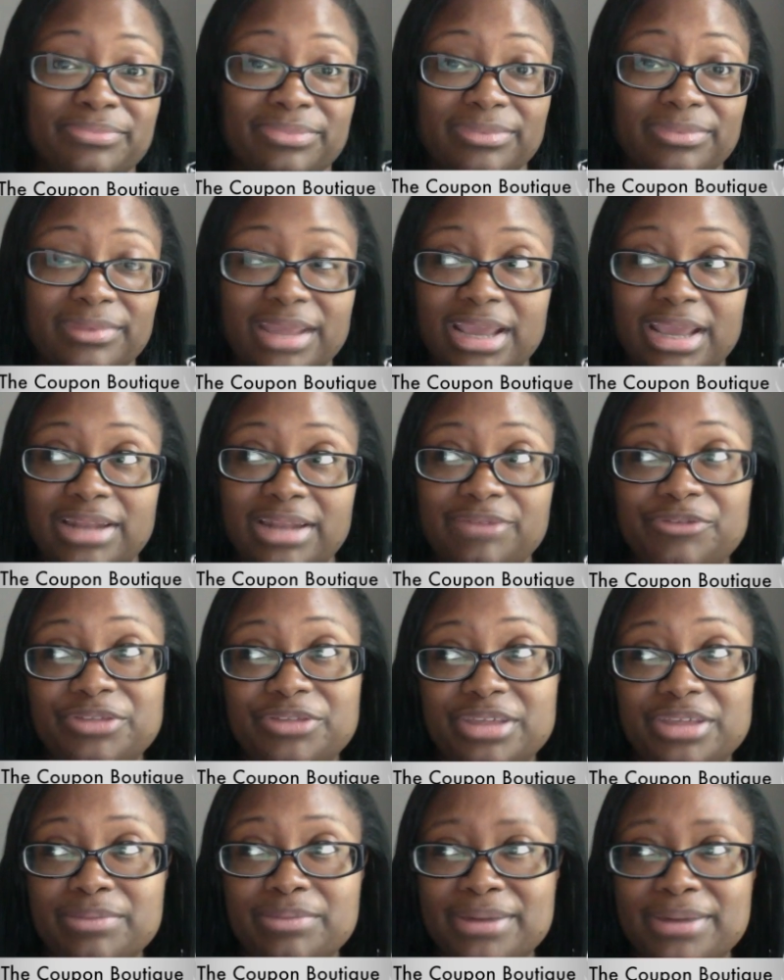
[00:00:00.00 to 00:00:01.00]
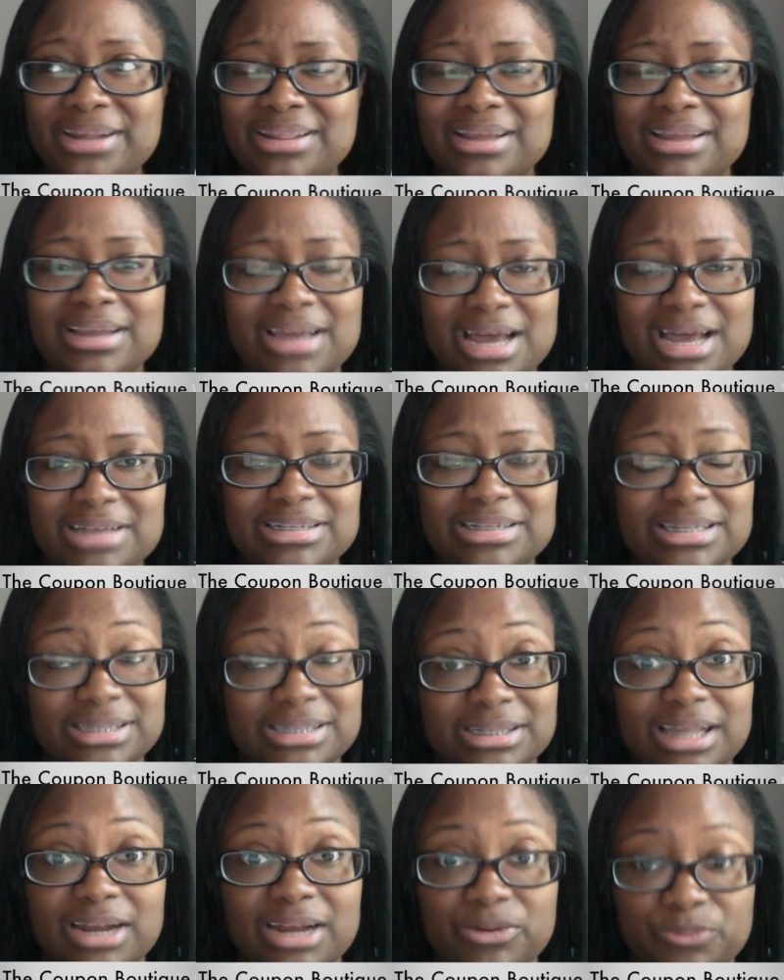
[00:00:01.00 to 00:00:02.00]
And if you think about it, you're like, gosh, that's a
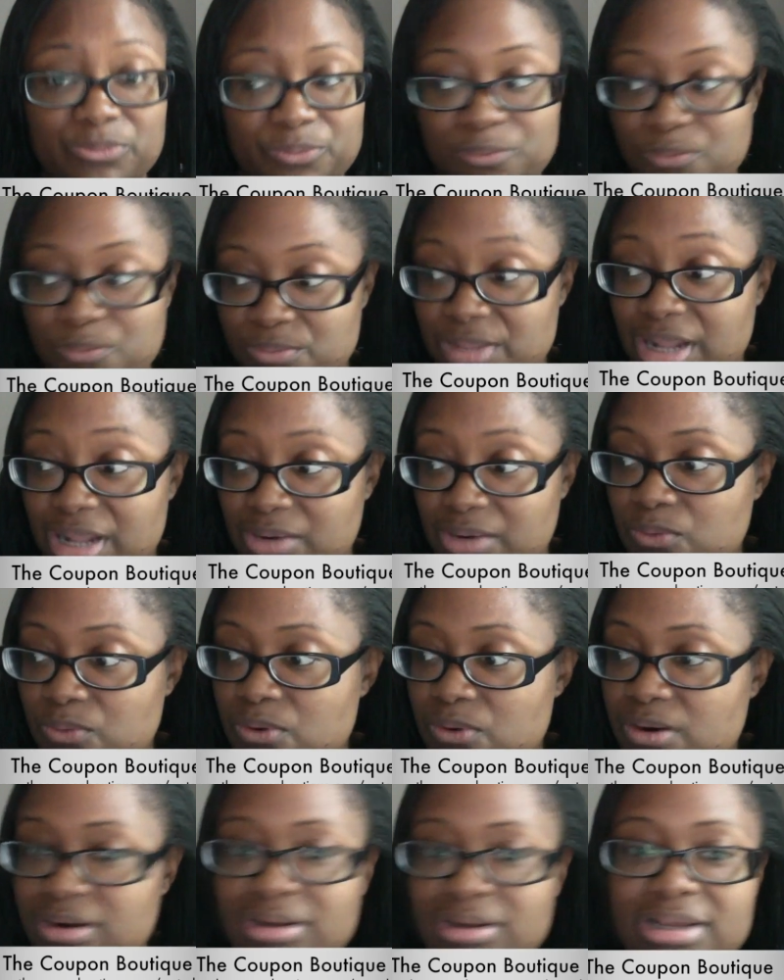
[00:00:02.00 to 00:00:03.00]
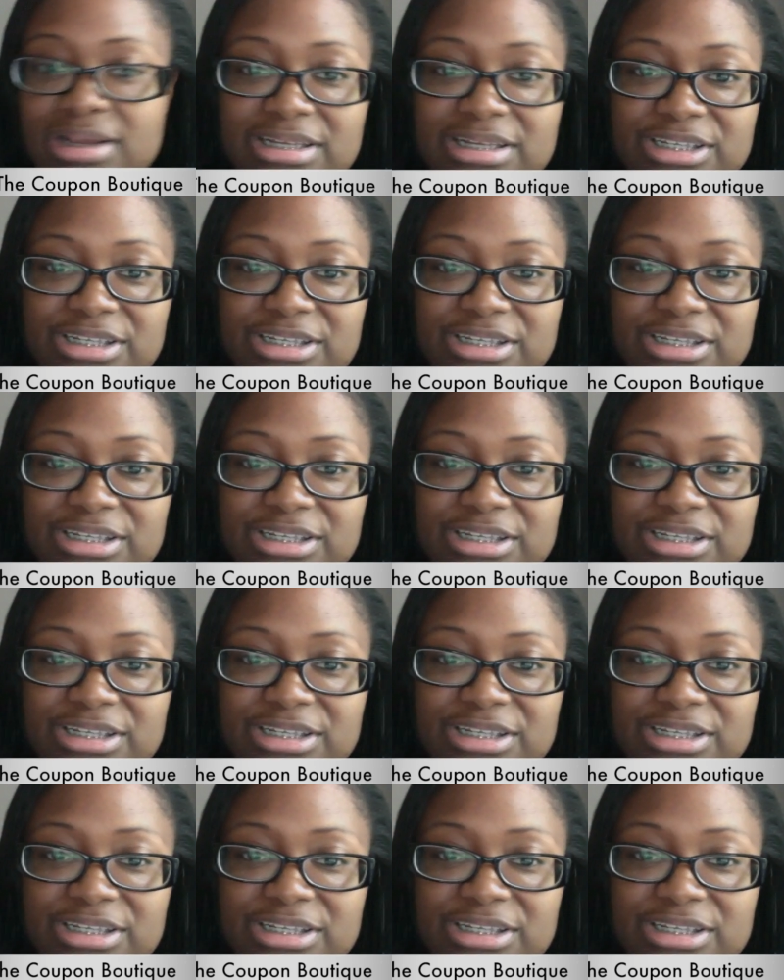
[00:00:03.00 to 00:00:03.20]
lot of water.